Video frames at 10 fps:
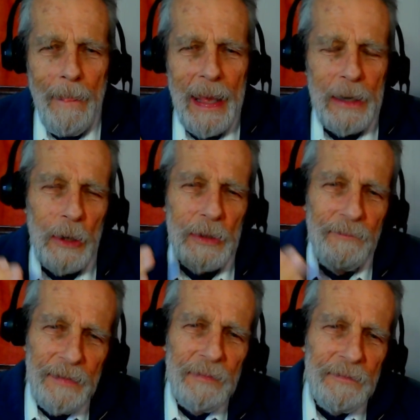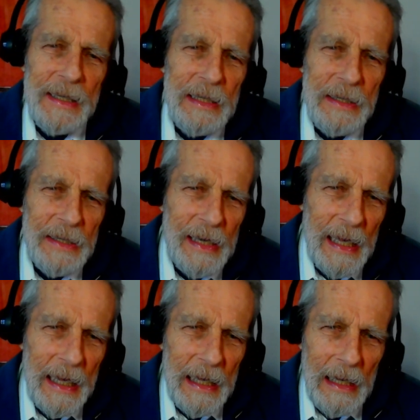and on the 15th
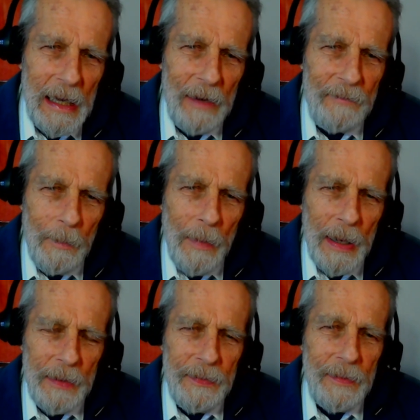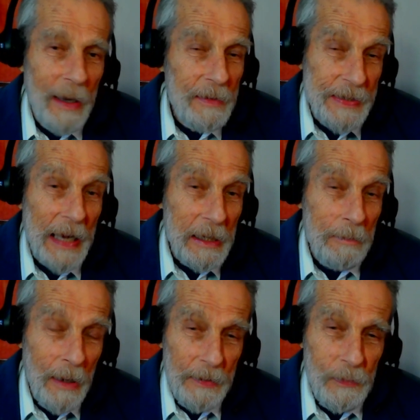day of the month, a
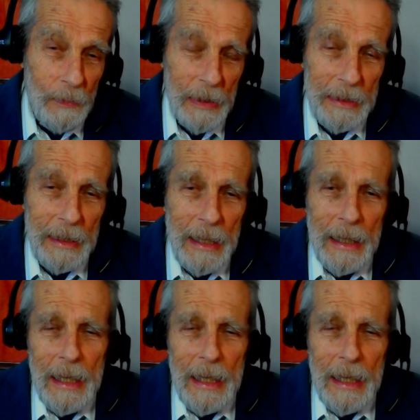second month really,